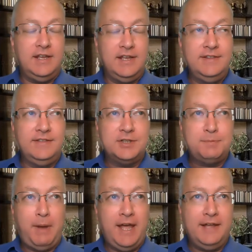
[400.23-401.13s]
in this
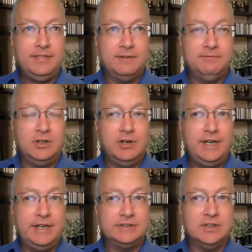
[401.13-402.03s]
path of
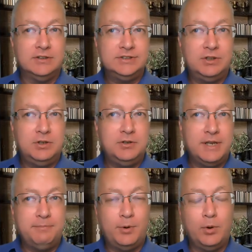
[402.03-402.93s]
learning, it's also
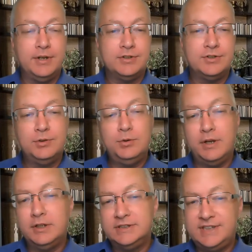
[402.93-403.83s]
important to
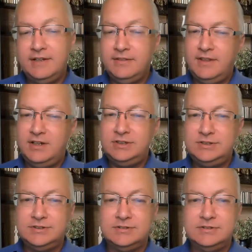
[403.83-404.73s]
understand
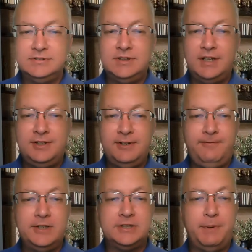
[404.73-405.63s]
there's a
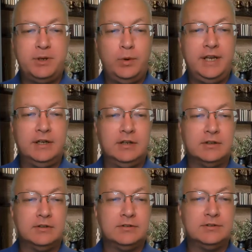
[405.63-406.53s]
difference between
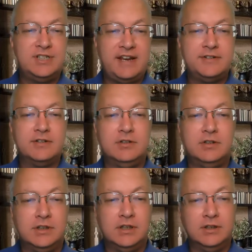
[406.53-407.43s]

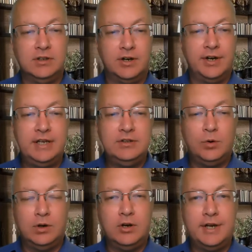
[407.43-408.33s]
technical learning
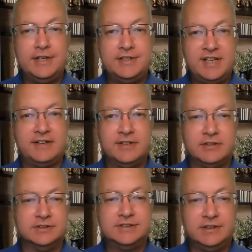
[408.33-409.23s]
or learning
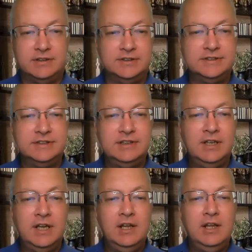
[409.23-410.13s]
technical skills
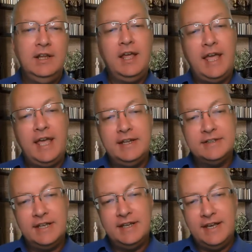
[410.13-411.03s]

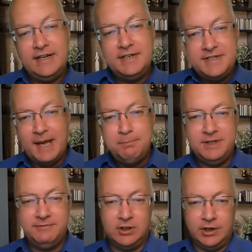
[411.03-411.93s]
and an
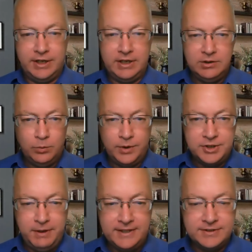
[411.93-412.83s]
adaptive learning,
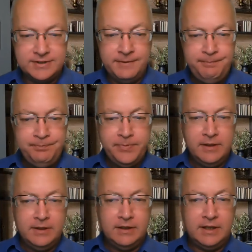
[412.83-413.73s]
which means
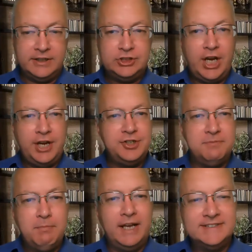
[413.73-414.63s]
a change in
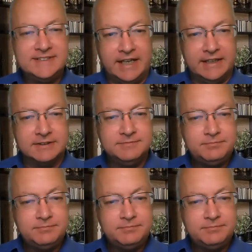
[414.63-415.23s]
mindset.